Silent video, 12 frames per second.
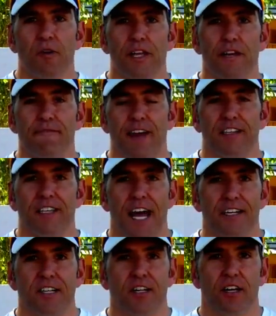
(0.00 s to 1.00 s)
really
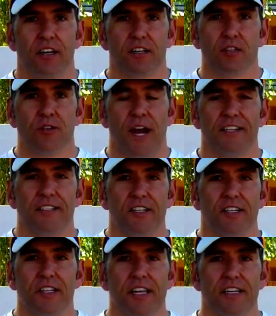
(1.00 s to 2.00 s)
fantastic
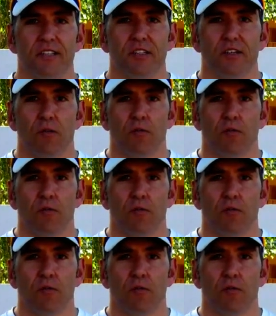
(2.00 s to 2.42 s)
transition list,